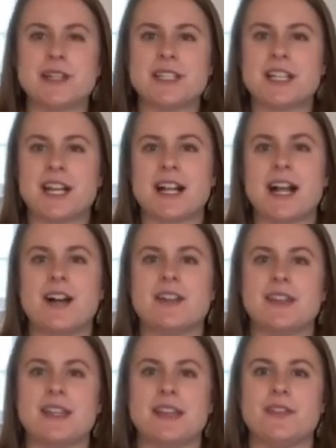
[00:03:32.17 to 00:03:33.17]
to check
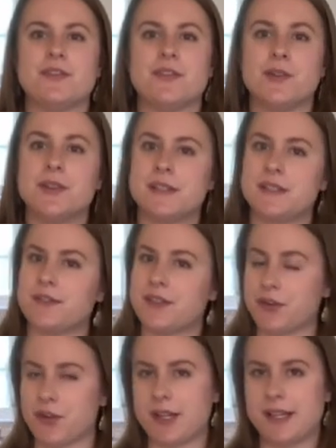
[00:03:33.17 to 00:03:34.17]
out the full list of
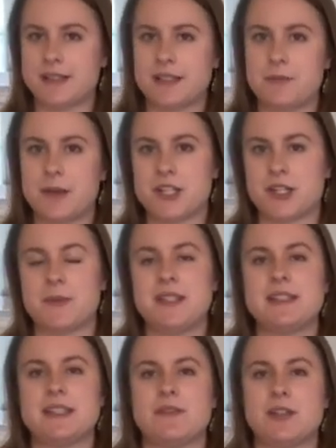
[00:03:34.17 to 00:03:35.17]
ingredients and
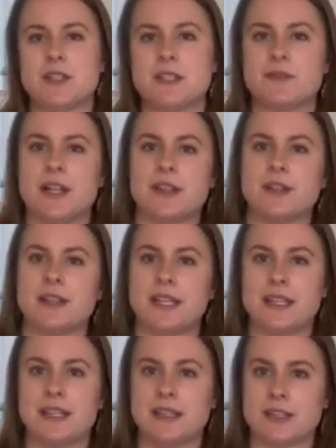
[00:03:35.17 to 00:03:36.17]
measurements if you just follow the
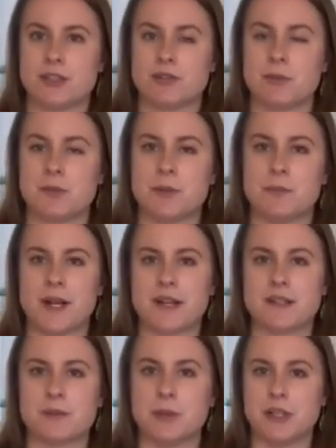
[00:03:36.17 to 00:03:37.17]
link in the description
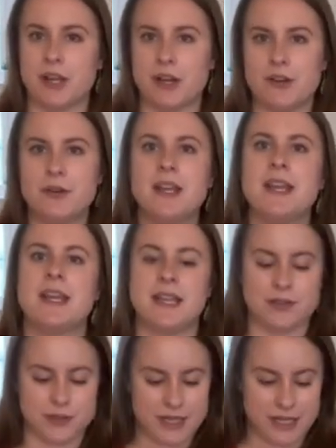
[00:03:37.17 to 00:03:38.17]
box below.
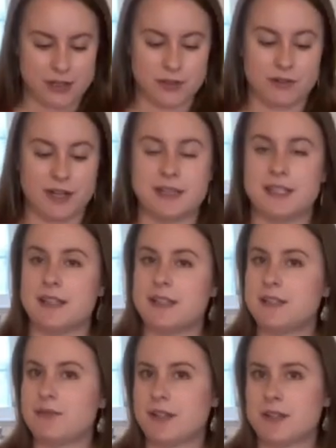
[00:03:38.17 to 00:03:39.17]
It'll take you directly to
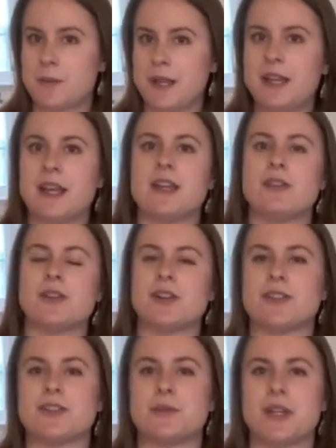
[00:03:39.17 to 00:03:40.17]
this recipe, and you can
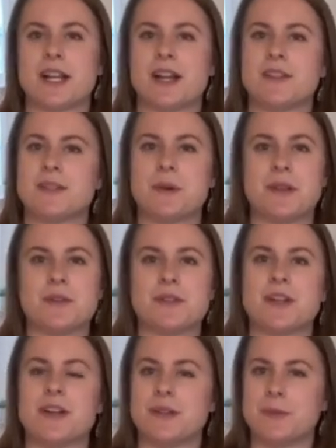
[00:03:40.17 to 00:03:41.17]
also check out some others
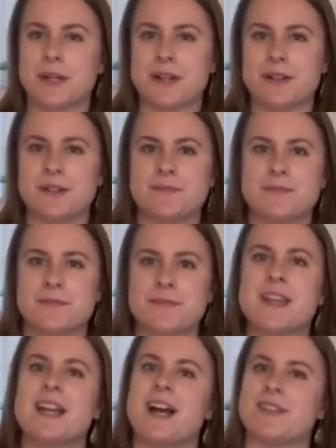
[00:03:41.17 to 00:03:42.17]
on the blog.
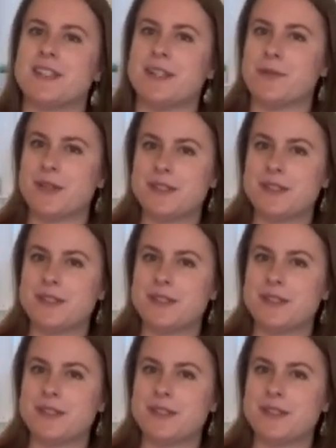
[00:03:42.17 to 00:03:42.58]
I'll see you all